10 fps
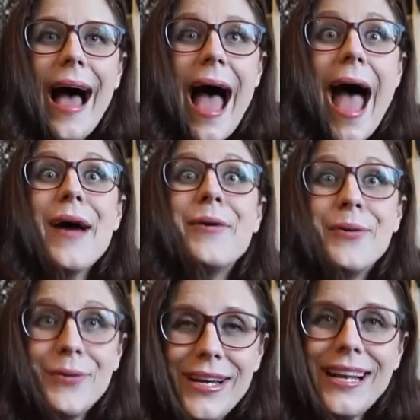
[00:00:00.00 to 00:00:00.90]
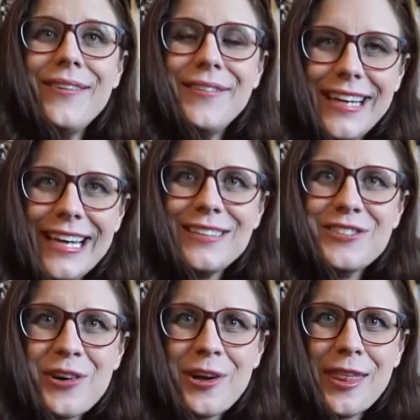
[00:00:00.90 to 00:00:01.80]
I really really
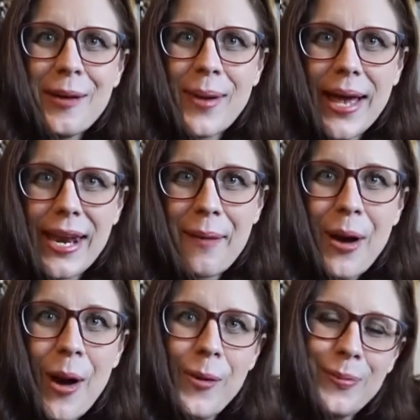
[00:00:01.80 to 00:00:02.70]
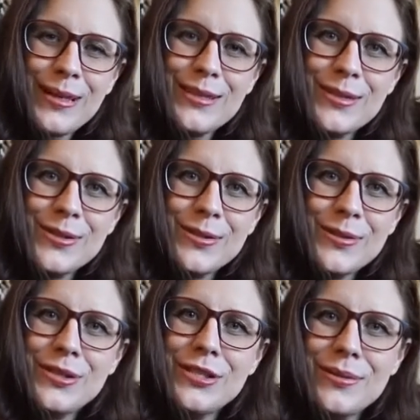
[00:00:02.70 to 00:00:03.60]
enjoy them and I'm hoping
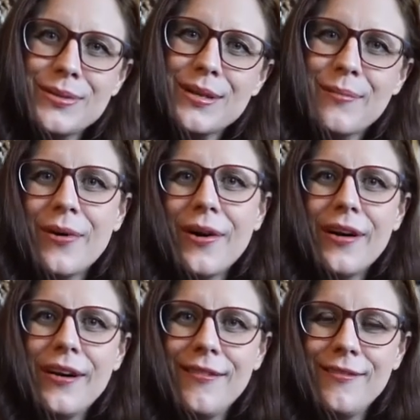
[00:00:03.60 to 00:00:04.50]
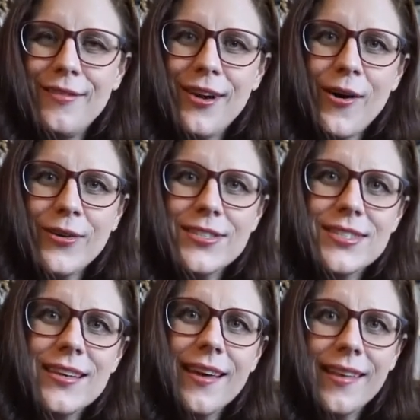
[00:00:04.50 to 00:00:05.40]
to do some more
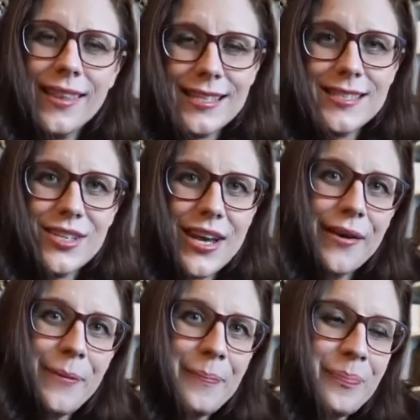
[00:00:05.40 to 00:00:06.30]
vlogs this year